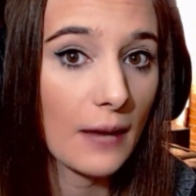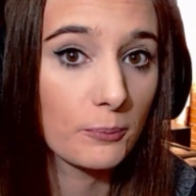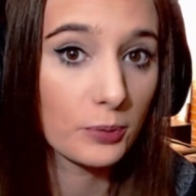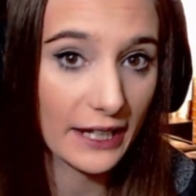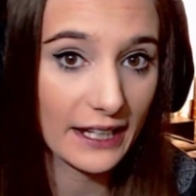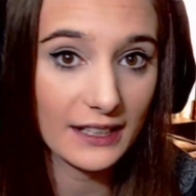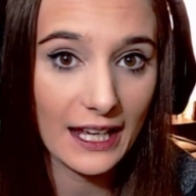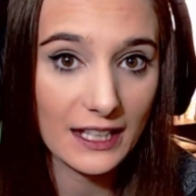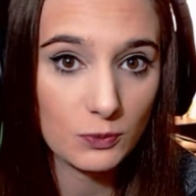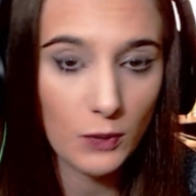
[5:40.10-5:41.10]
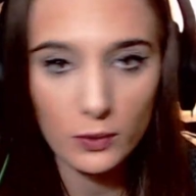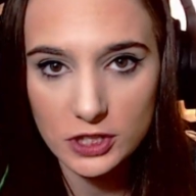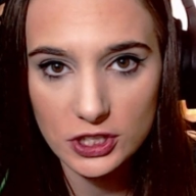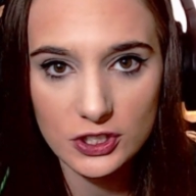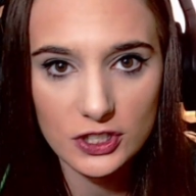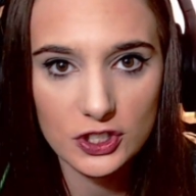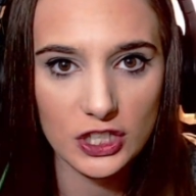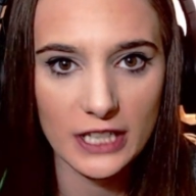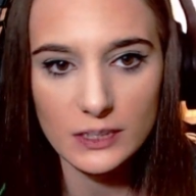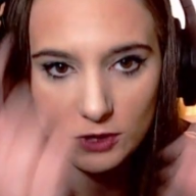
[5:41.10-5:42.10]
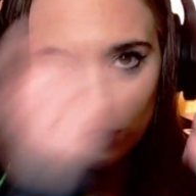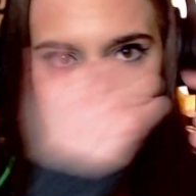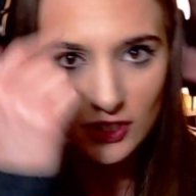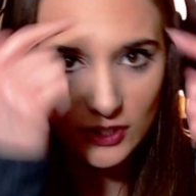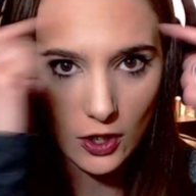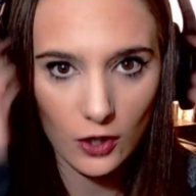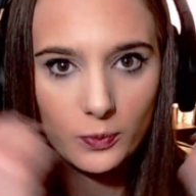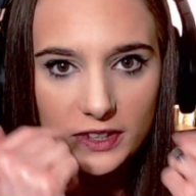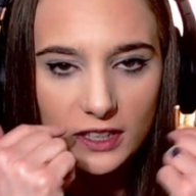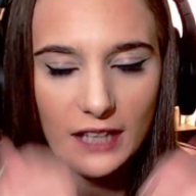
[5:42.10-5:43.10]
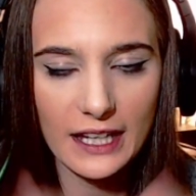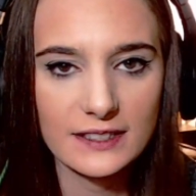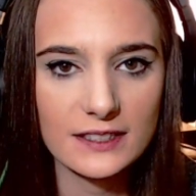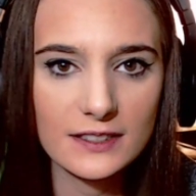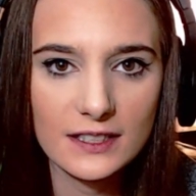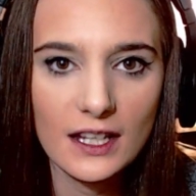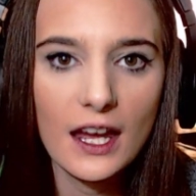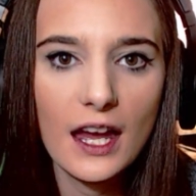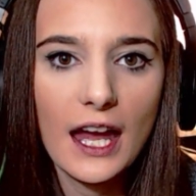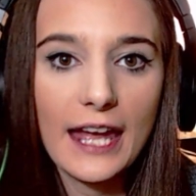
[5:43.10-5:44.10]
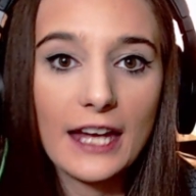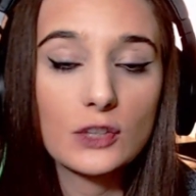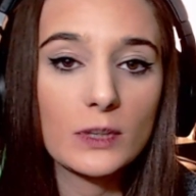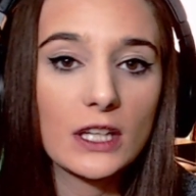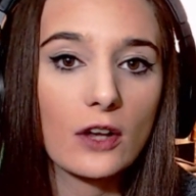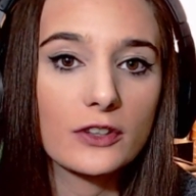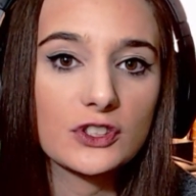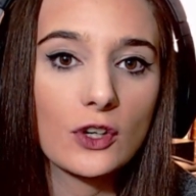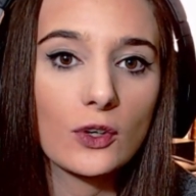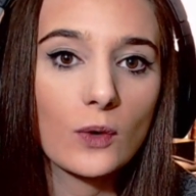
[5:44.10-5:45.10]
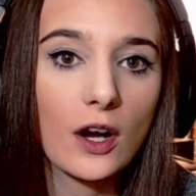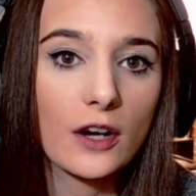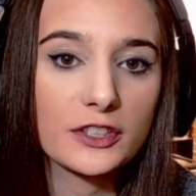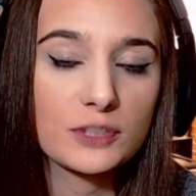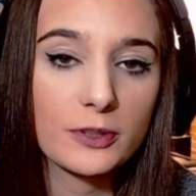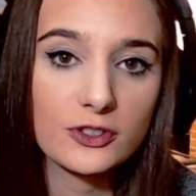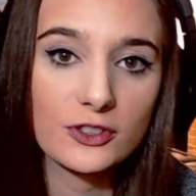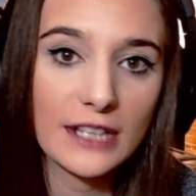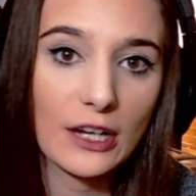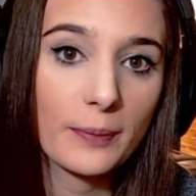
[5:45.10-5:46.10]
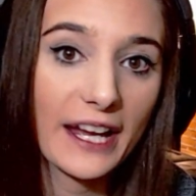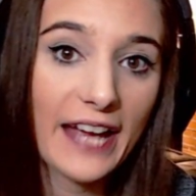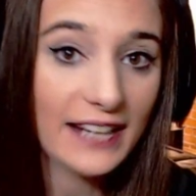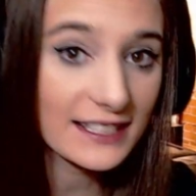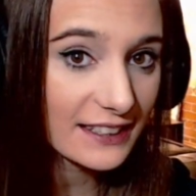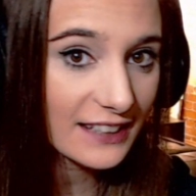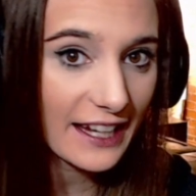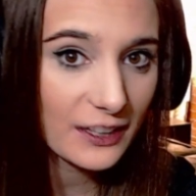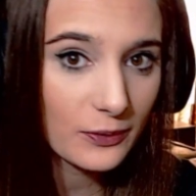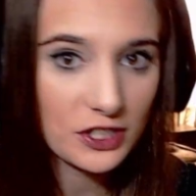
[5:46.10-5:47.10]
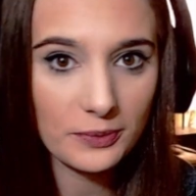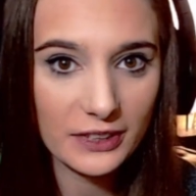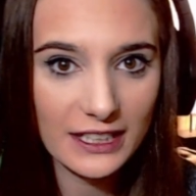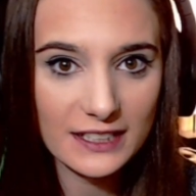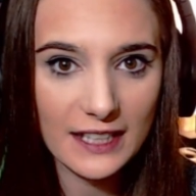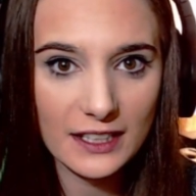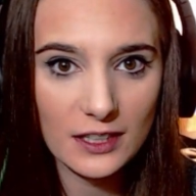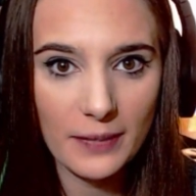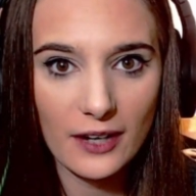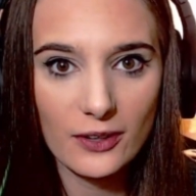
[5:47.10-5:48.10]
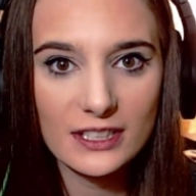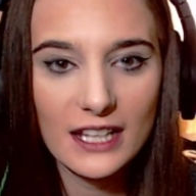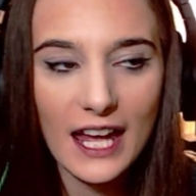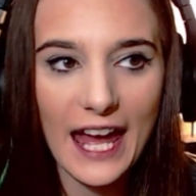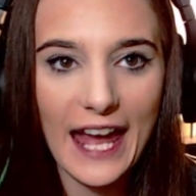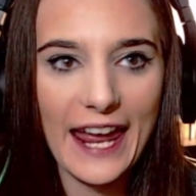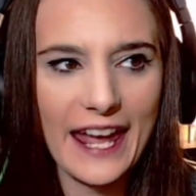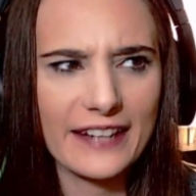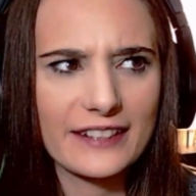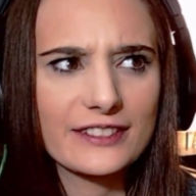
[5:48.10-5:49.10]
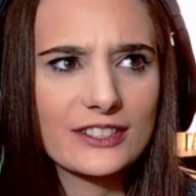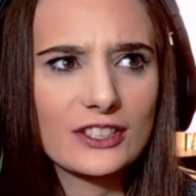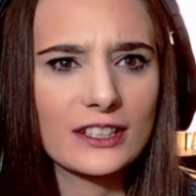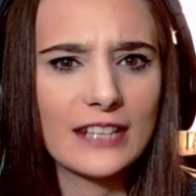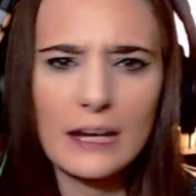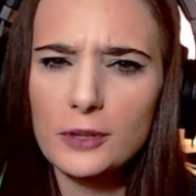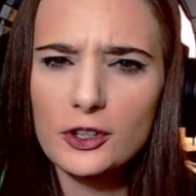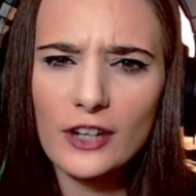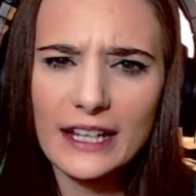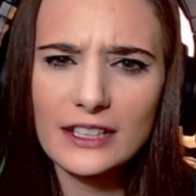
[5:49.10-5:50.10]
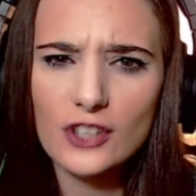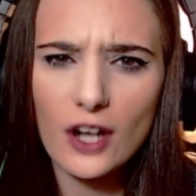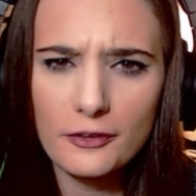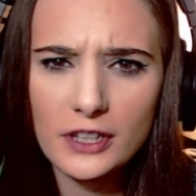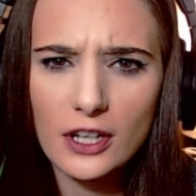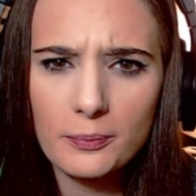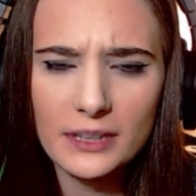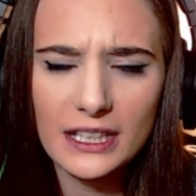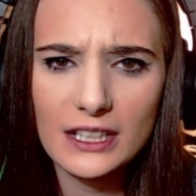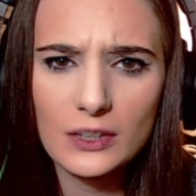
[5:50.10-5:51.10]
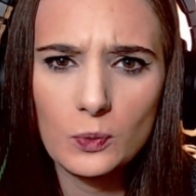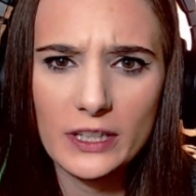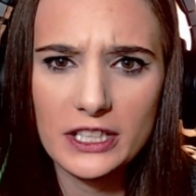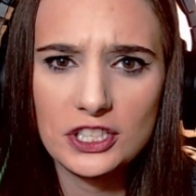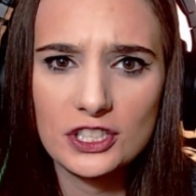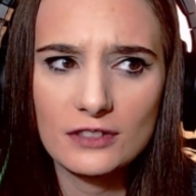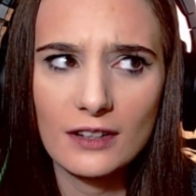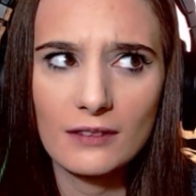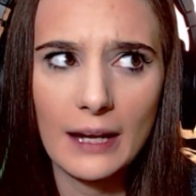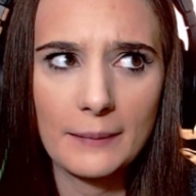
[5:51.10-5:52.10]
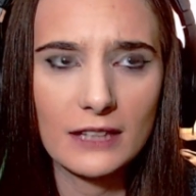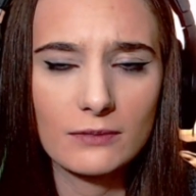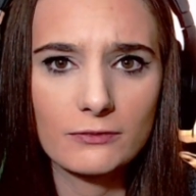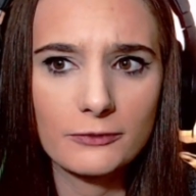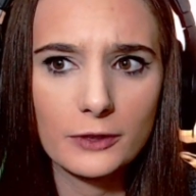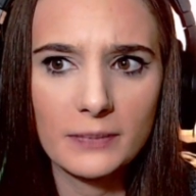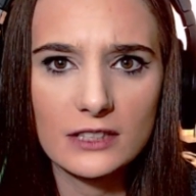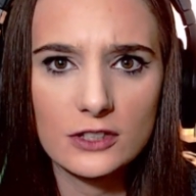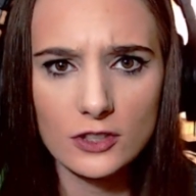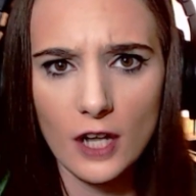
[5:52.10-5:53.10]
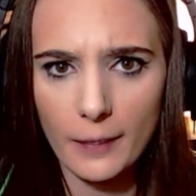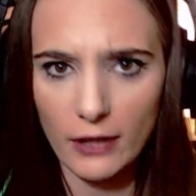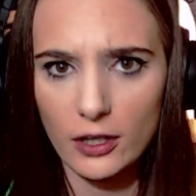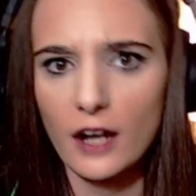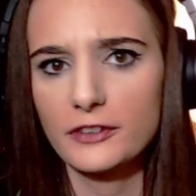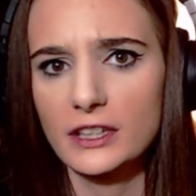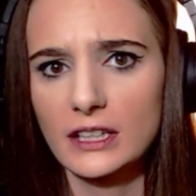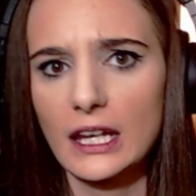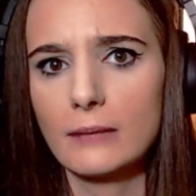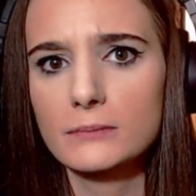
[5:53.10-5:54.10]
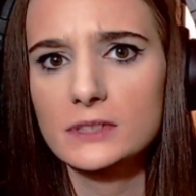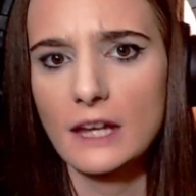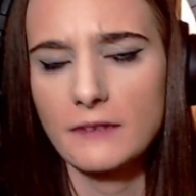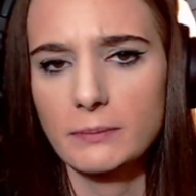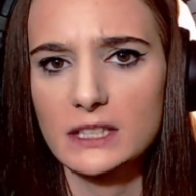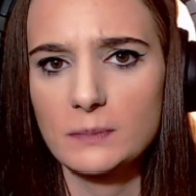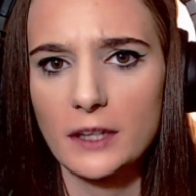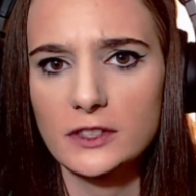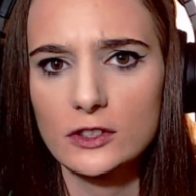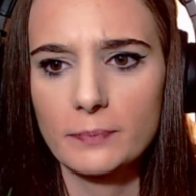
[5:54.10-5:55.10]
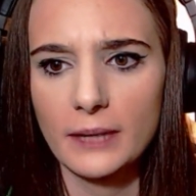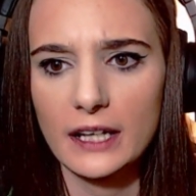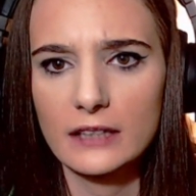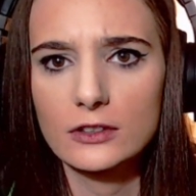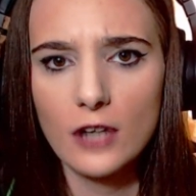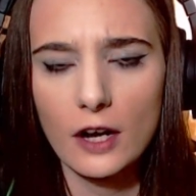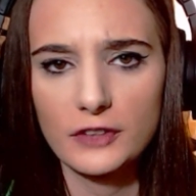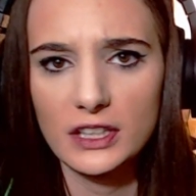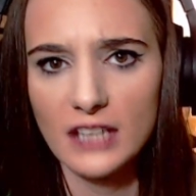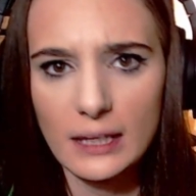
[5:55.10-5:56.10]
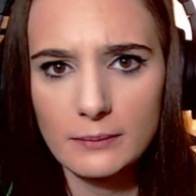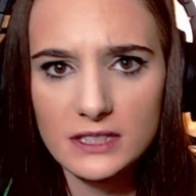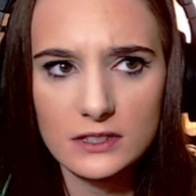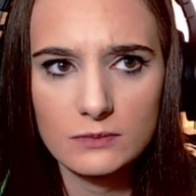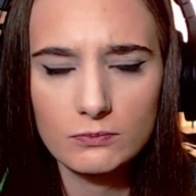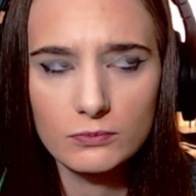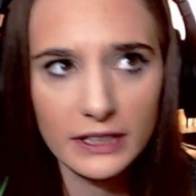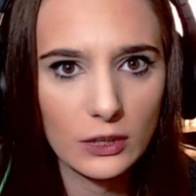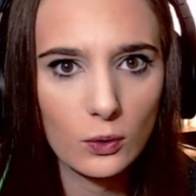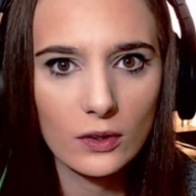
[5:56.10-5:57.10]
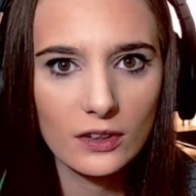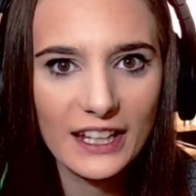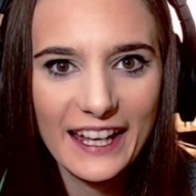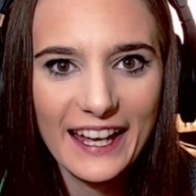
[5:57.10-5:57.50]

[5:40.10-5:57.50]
brand as well, which is just Jinx, which is the skull with the glasses. And we also are sponsored now by Exit Lag, which I'm really excited about, and Gamer Grind Coffee Company, which, I mean, for me to talk about coffee and games and then be sponsored by Coffee and Games is really cool.